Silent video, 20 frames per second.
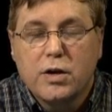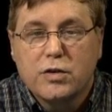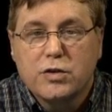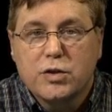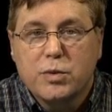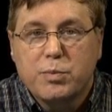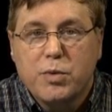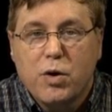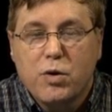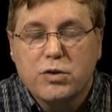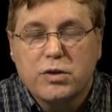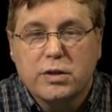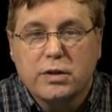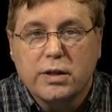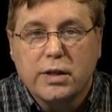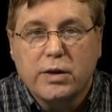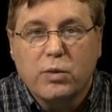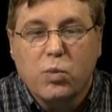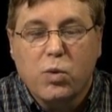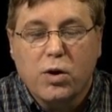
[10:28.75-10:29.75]

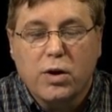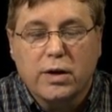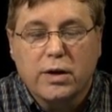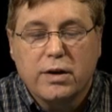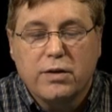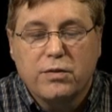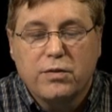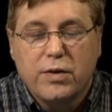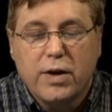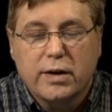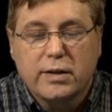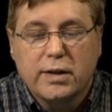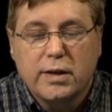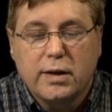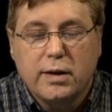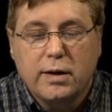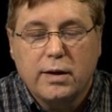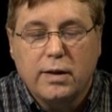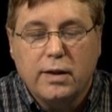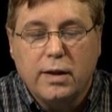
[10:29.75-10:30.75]
supposedly work in
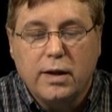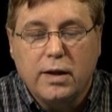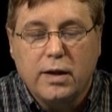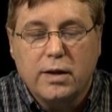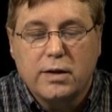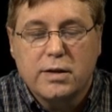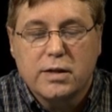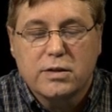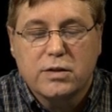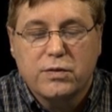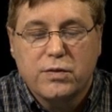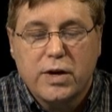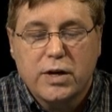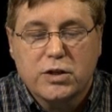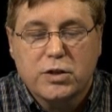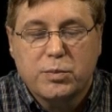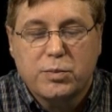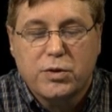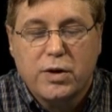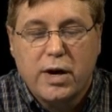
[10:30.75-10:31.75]
affecting the
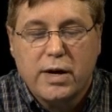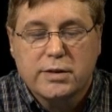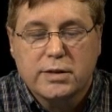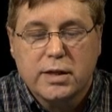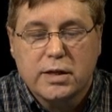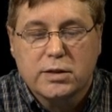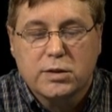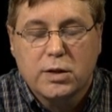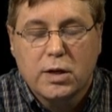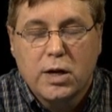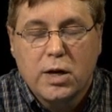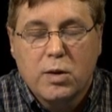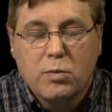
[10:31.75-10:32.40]
disinfection process.